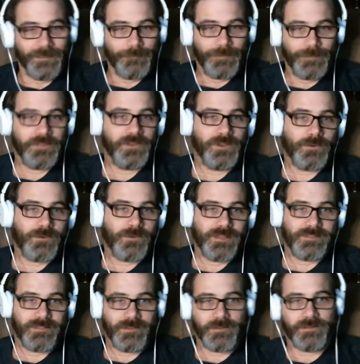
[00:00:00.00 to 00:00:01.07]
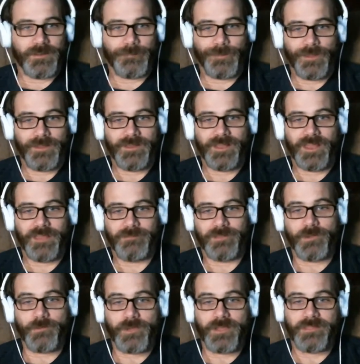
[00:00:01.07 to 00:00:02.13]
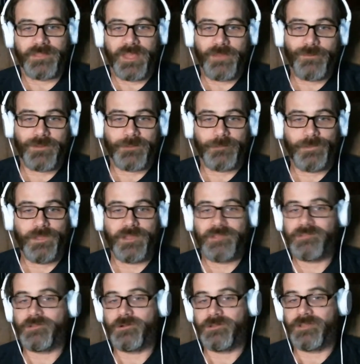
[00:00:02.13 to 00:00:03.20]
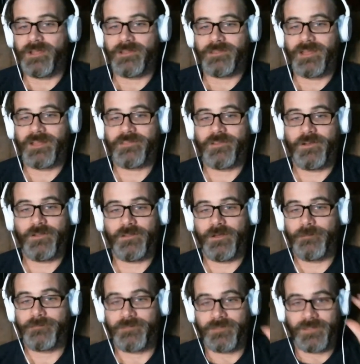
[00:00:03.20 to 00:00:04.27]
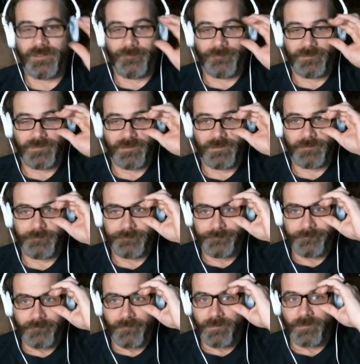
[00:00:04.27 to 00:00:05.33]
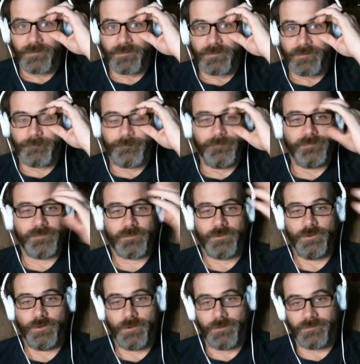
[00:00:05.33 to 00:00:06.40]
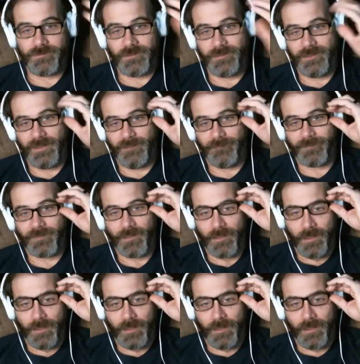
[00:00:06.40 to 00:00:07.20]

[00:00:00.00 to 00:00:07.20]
But you know what? They're playing the game the way they want to play, so that's all up to them. So kudos to them.